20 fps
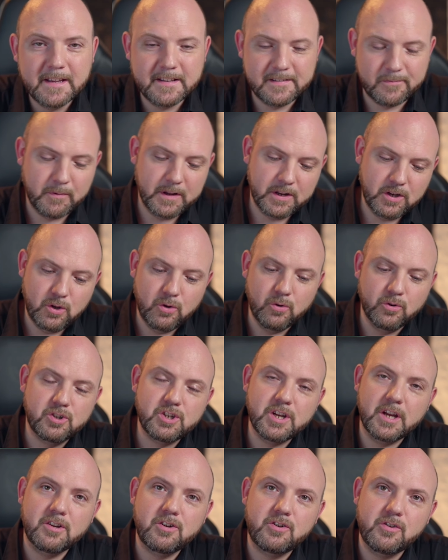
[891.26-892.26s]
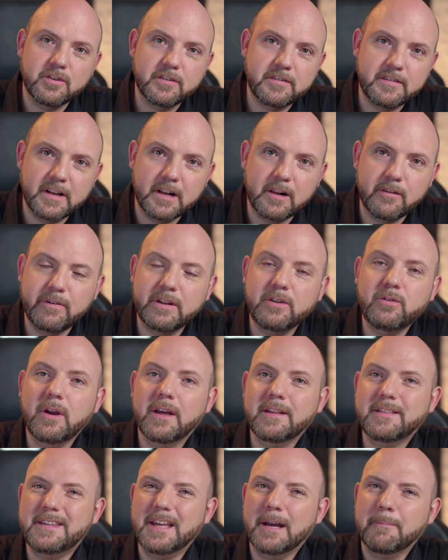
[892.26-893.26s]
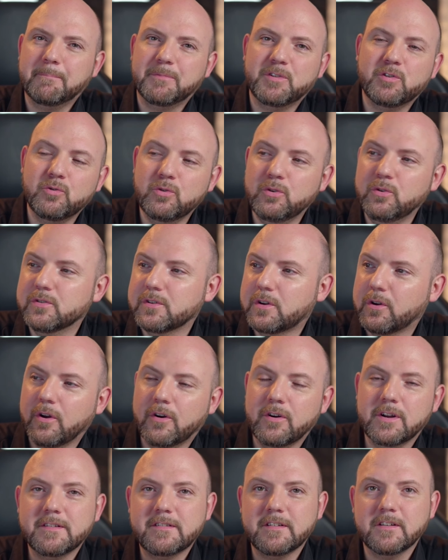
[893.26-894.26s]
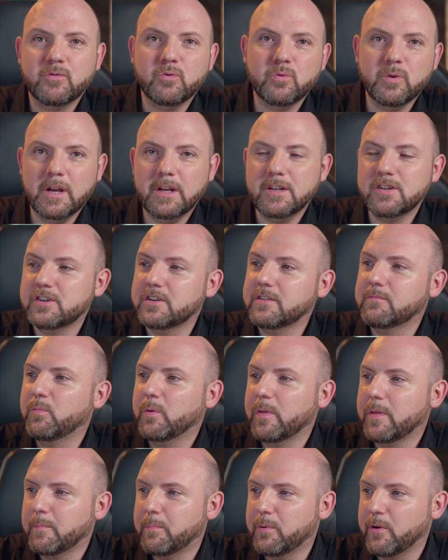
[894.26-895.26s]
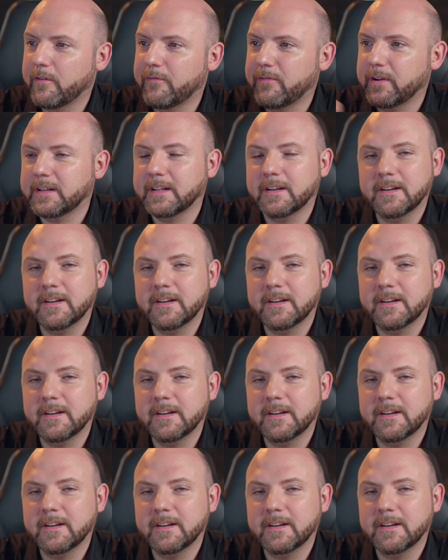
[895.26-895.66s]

is when you change yourself and you adapt to your current situation with a perfect